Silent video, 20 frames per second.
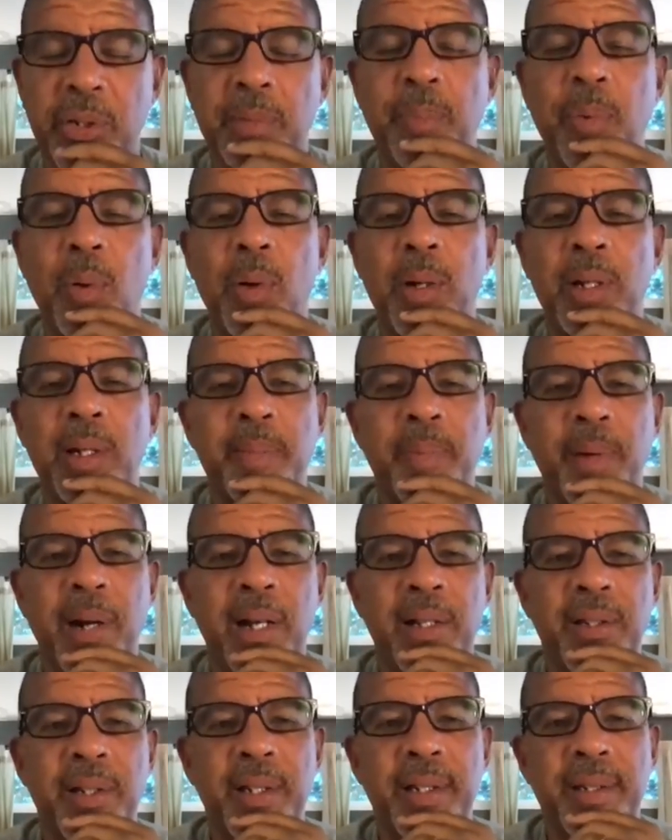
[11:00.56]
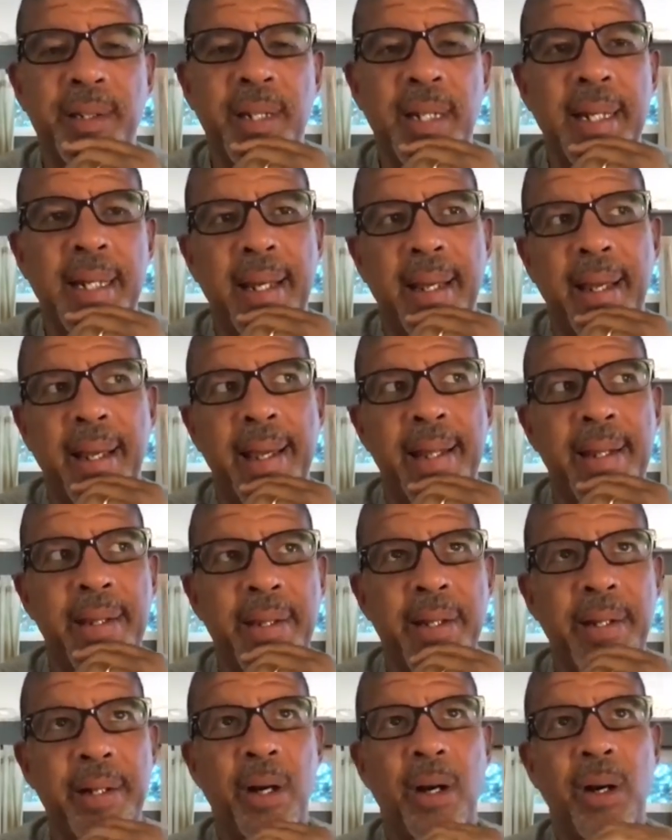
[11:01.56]
to a certain point in the process,
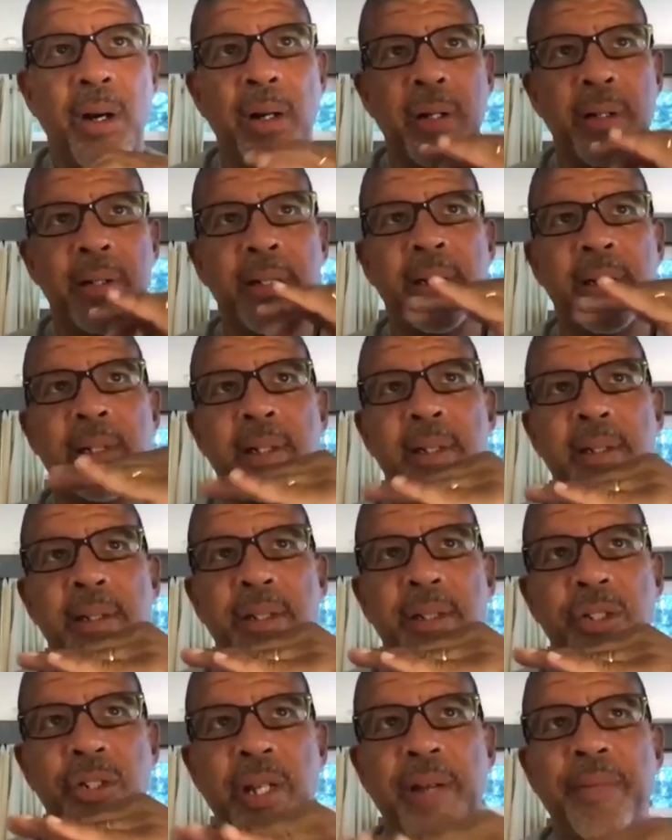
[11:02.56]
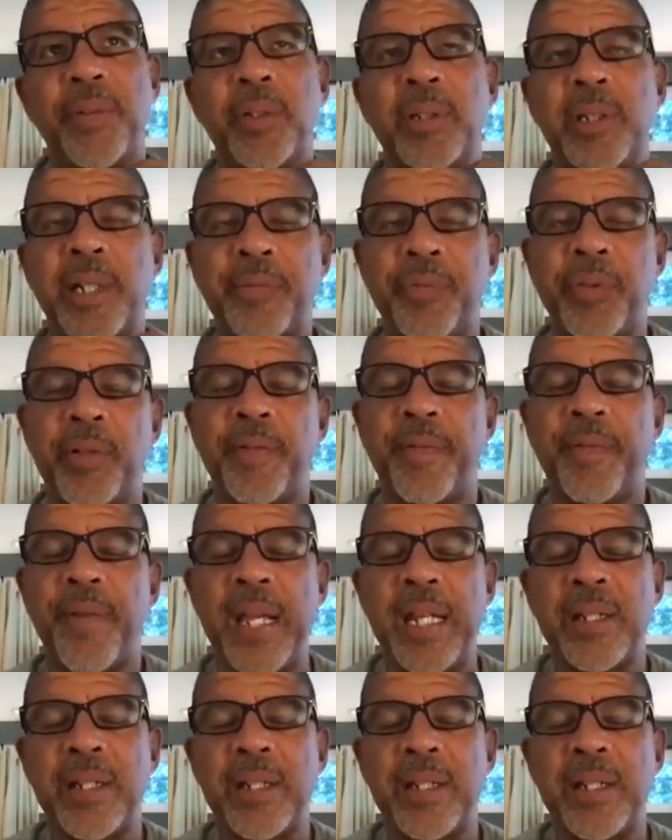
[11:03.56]
and there are several
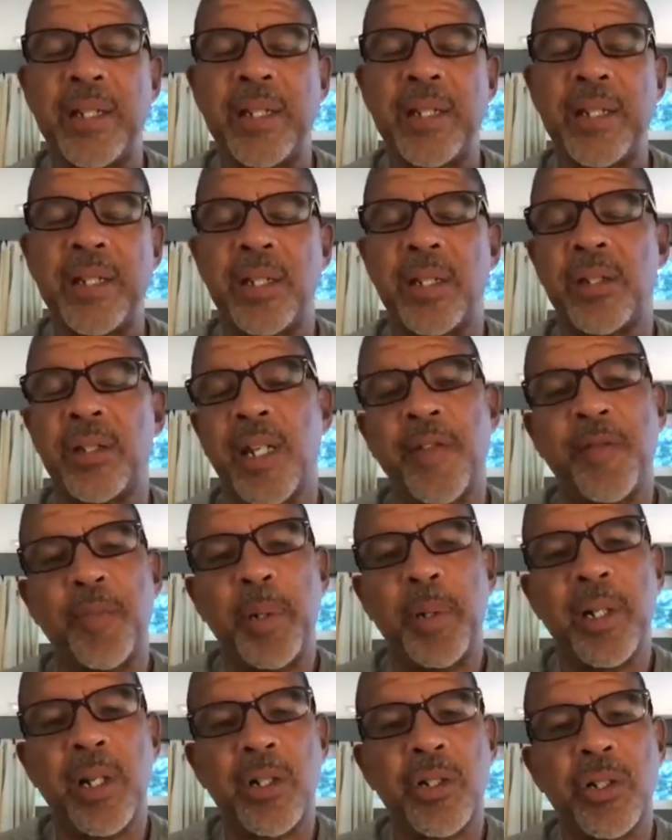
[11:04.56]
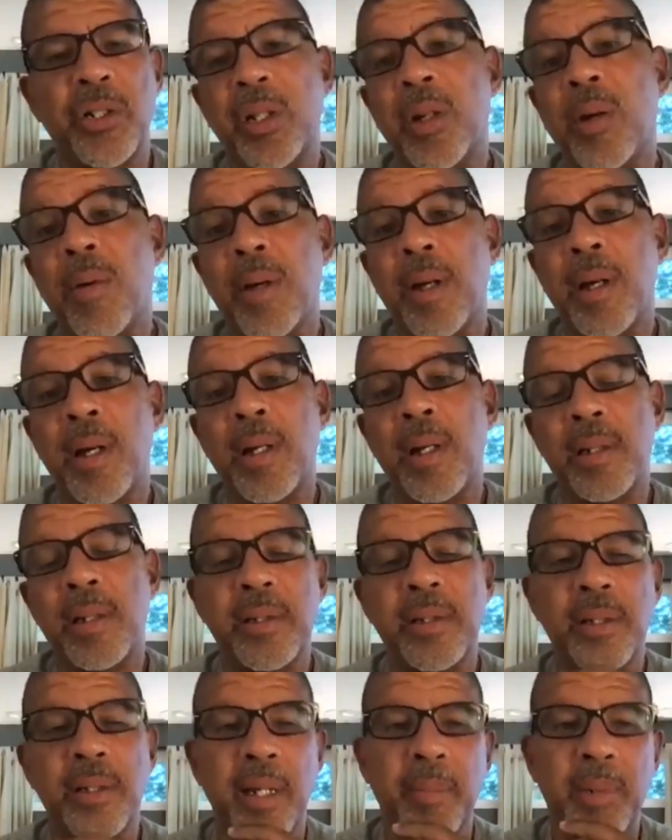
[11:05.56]
different phases of production going on at the
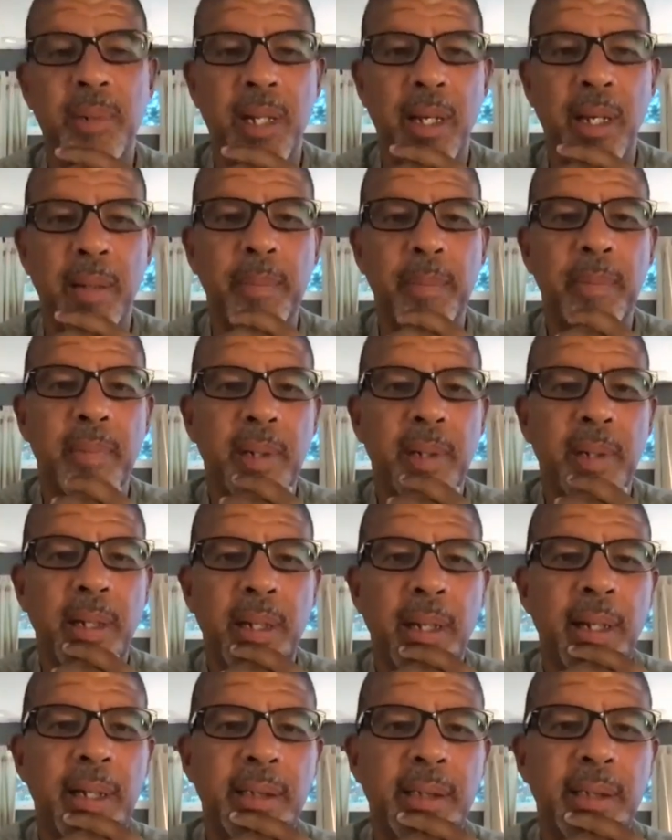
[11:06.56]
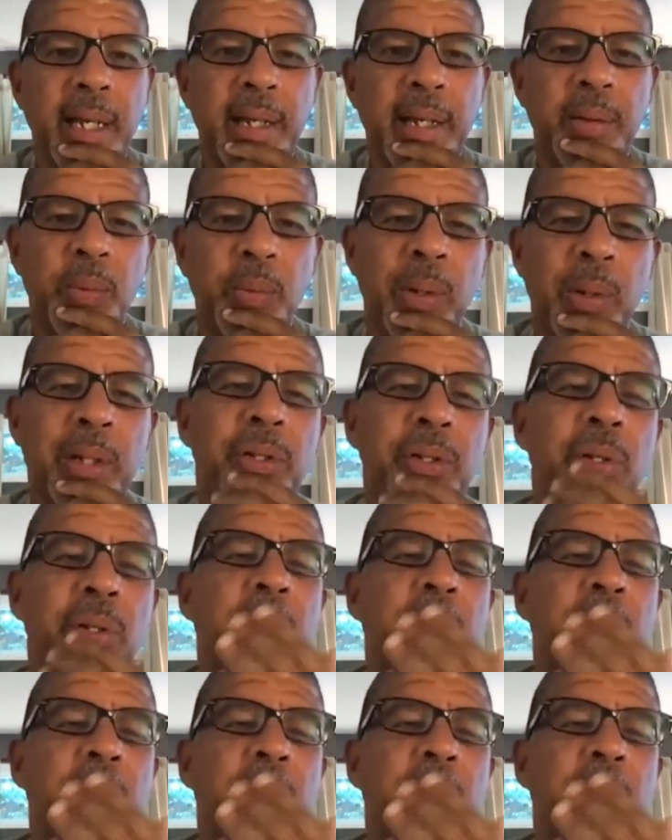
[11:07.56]
same time. Like when you're